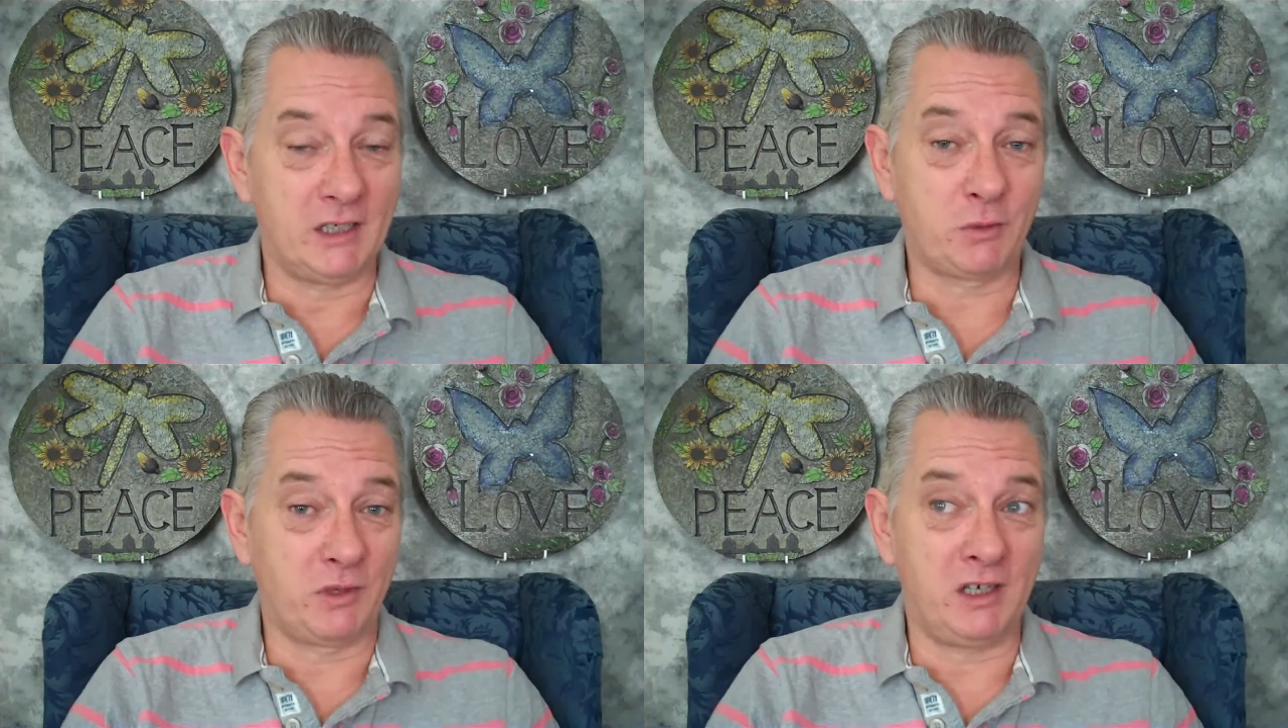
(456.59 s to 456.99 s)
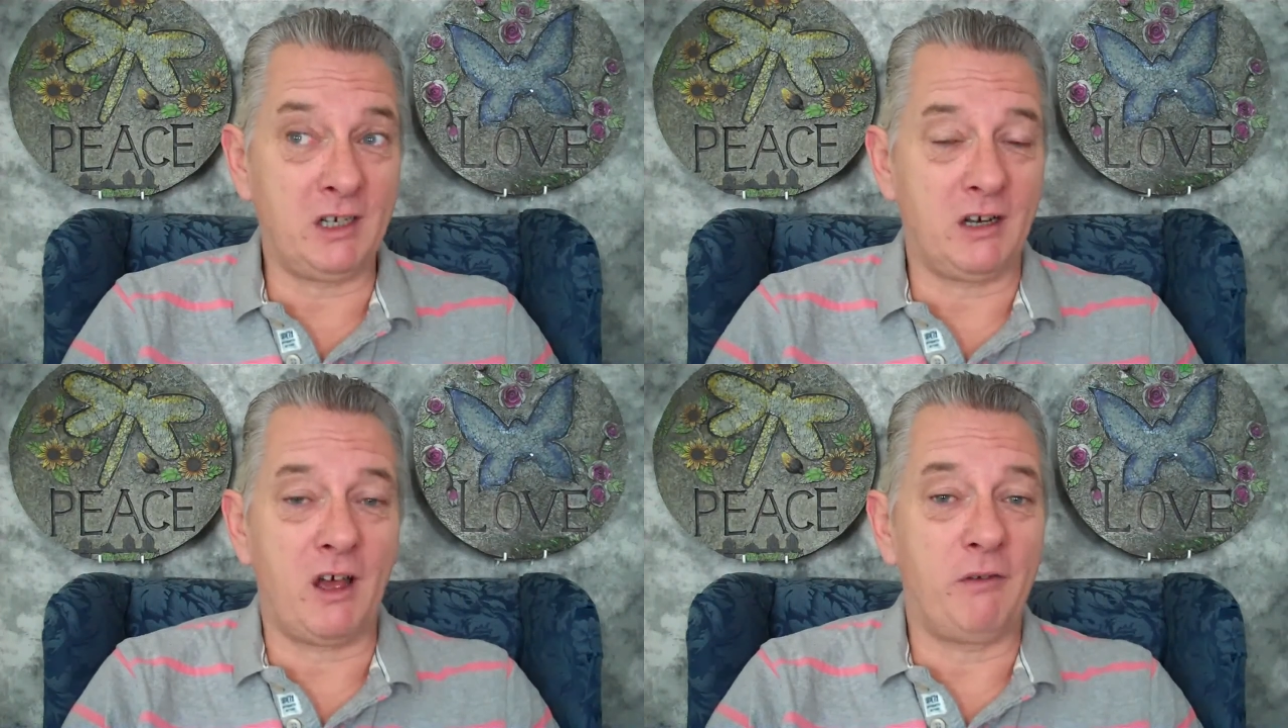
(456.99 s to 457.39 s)
is within
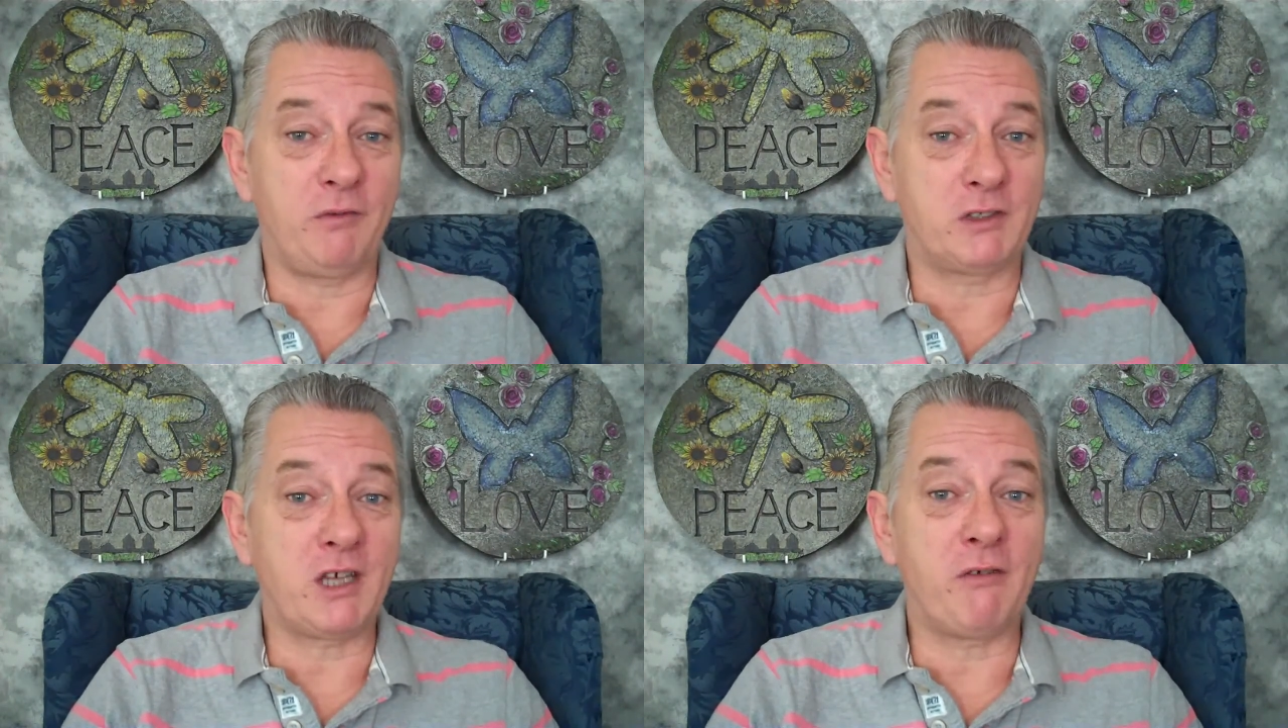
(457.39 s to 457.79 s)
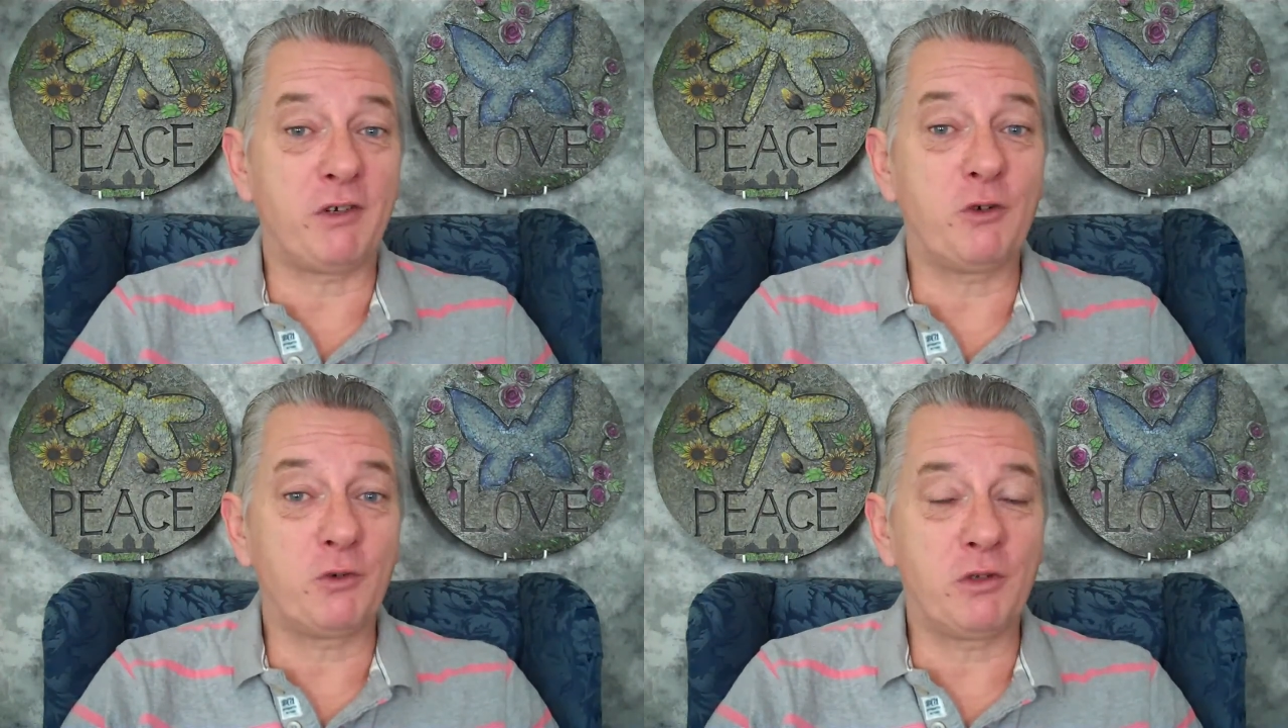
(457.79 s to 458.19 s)
a life that's
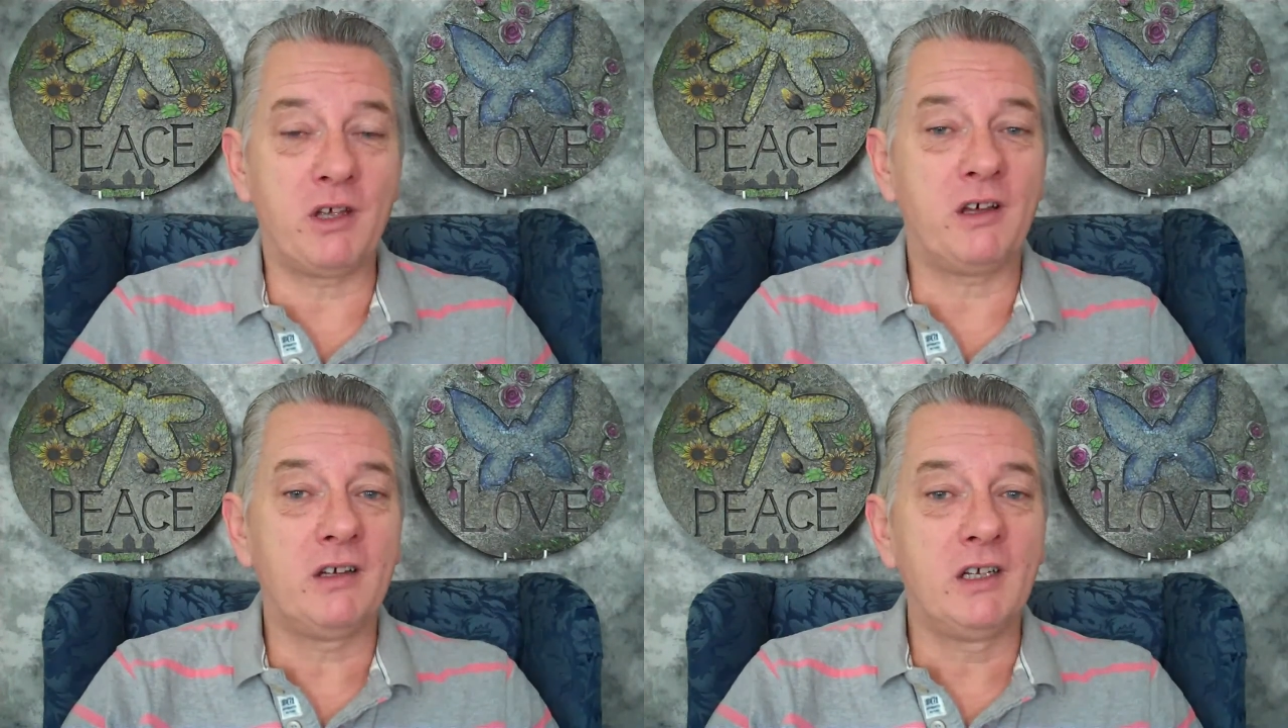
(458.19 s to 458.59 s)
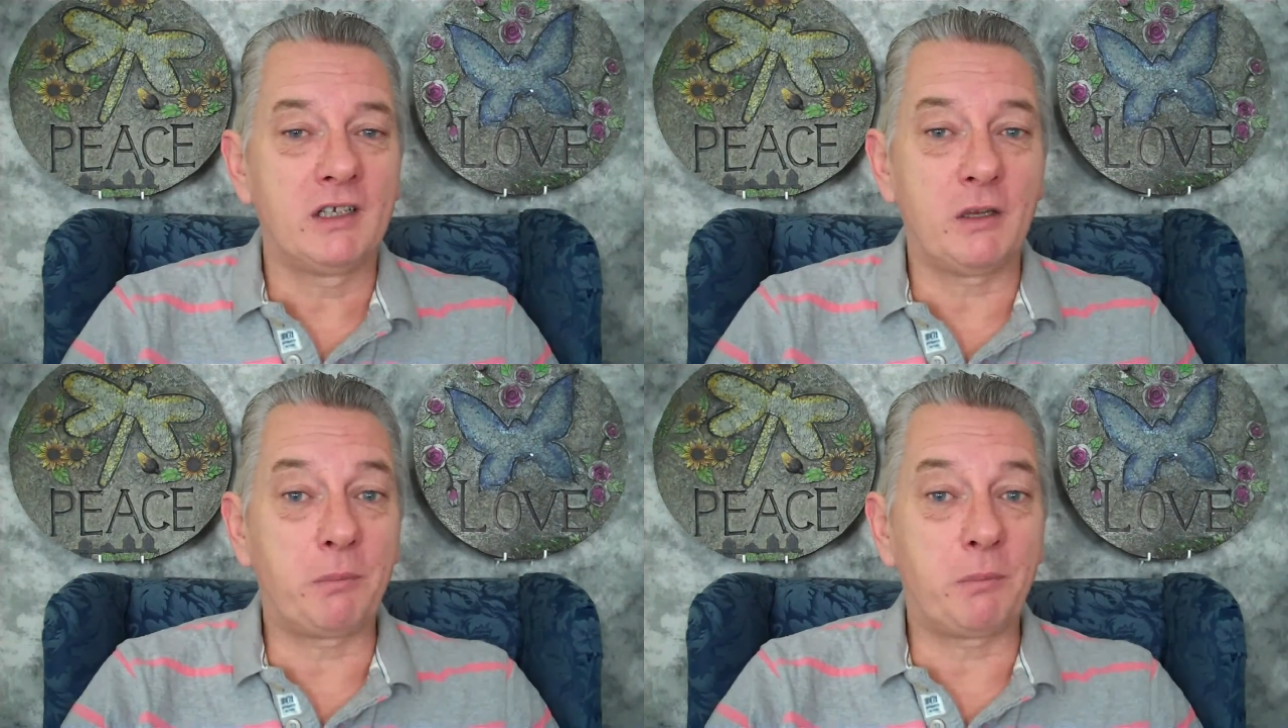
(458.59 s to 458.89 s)
having all the